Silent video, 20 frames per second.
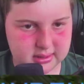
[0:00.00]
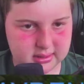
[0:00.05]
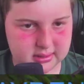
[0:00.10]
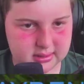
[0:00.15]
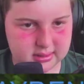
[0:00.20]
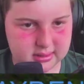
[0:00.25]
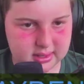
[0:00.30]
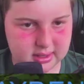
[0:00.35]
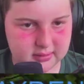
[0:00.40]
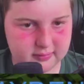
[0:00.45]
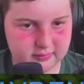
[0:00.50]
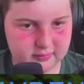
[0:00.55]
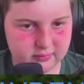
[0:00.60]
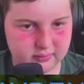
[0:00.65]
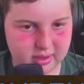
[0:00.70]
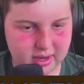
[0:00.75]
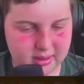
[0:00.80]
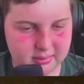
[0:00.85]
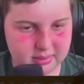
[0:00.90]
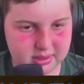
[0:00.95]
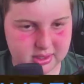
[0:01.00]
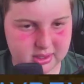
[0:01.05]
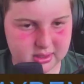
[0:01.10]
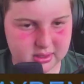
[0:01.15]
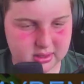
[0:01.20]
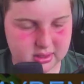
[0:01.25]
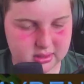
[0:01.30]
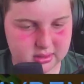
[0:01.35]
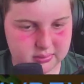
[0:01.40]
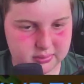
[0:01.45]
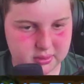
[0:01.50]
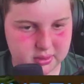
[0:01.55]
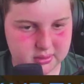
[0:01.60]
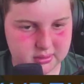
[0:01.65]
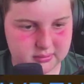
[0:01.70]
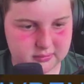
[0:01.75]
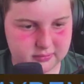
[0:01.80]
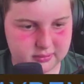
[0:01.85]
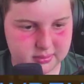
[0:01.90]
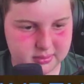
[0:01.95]
Instead of grabbing another
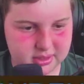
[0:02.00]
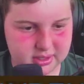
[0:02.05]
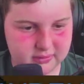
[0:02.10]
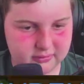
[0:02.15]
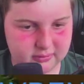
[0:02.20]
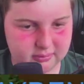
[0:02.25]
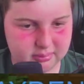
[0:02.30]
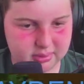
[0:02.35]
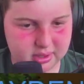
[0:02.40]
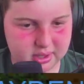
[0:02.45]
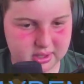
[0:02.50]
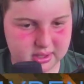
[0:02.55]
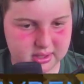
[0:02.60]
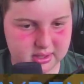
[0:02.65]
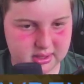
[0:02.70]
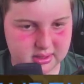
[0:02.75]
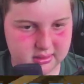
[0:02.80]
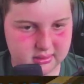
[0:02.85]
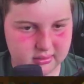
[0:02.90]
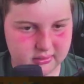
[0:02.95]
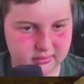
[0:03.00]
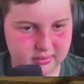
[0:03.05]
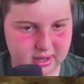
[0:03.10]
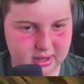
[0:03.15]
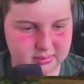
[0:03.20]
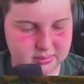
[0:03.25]
person from a different party, they'll grab